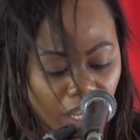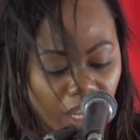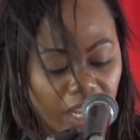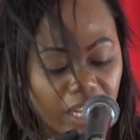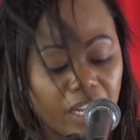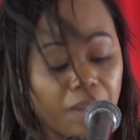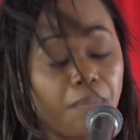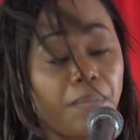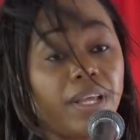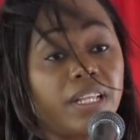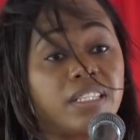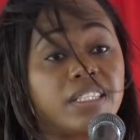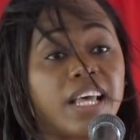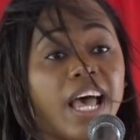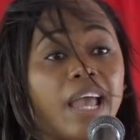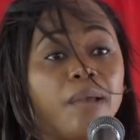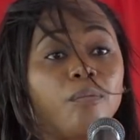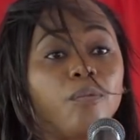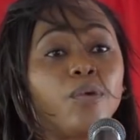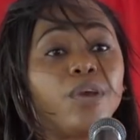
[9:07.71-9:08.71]
In the
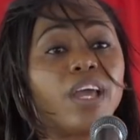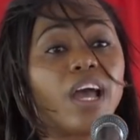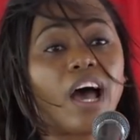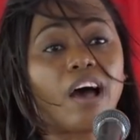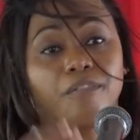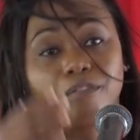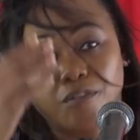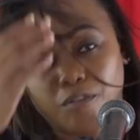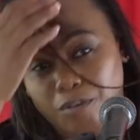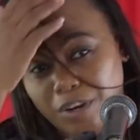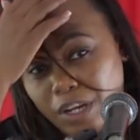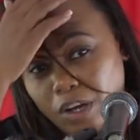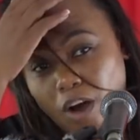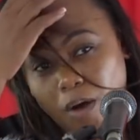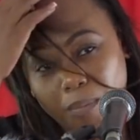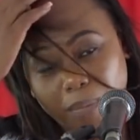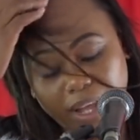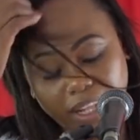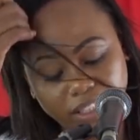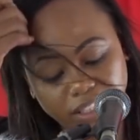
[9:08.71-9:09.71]
meantime, we have
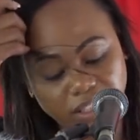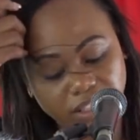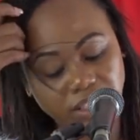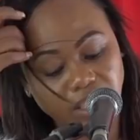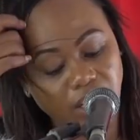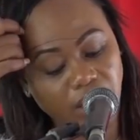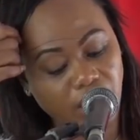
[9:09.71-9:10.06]
recommenced